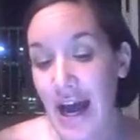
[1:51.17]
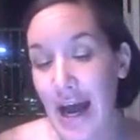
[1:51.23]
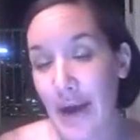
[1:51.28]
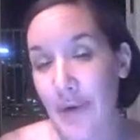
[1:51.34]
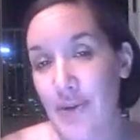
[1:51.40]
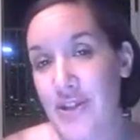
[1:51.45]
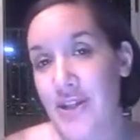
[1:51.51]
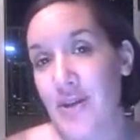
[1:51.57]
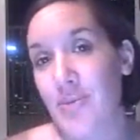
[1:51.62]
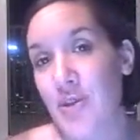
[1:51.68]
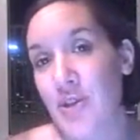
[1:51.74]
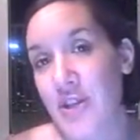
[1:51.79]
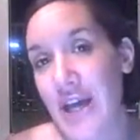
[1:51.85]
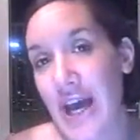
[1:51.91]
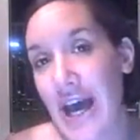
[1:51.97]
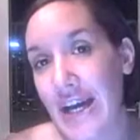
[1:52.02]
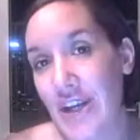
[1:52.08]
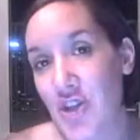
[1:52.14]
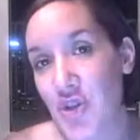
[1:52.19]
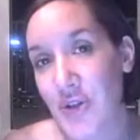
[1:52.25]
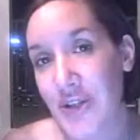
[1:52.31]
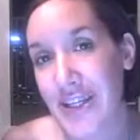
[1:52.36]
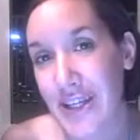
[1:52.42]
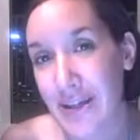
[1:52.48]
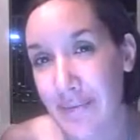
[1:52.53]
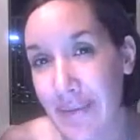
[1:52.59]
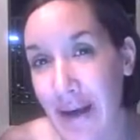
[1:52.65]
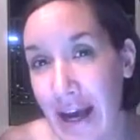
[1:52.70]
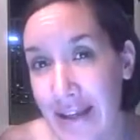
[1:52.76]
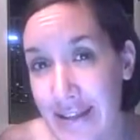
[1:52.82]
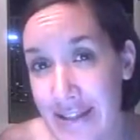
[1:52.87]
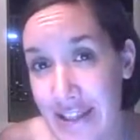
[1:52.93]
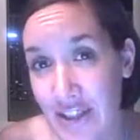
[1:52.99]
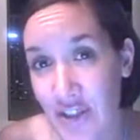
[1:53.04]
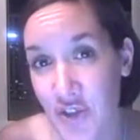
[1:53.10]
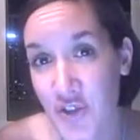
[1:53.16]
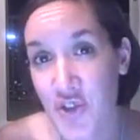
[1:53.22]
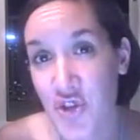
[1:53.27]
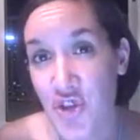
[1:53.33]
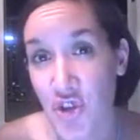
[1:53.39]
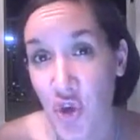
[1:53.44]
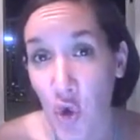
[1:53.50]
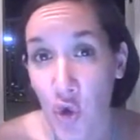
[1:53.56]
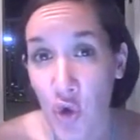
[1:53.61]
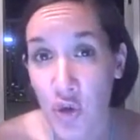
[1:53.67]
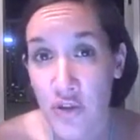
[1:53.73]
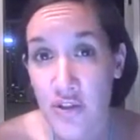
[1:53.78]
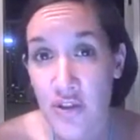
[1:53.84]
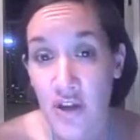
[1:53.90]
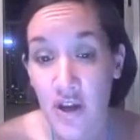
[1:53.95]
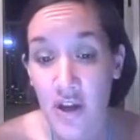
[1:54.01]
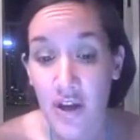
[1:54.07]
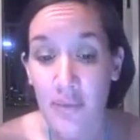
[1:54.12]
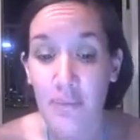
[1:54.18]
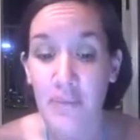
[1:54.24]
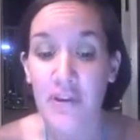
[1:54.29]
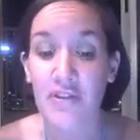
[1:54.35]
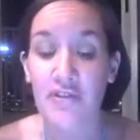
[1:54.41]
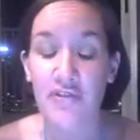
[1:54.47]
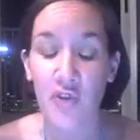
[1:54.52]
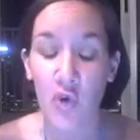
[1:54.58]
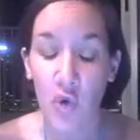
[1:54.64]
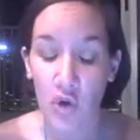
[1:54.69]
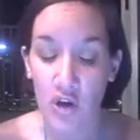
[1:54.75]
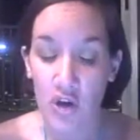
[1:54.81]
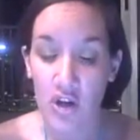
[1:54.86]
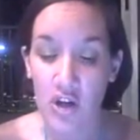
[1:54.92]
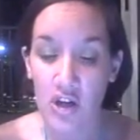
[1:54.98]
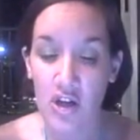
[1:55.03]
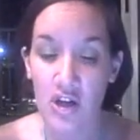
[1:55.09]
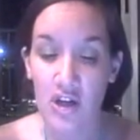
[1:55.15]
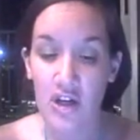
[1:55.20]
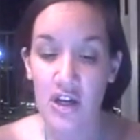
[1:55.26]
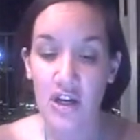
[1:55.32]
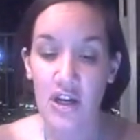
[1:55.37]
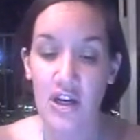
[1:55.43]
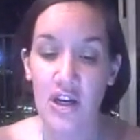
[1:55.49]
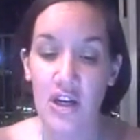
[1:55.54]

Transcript: I was able to actually get my deals sold before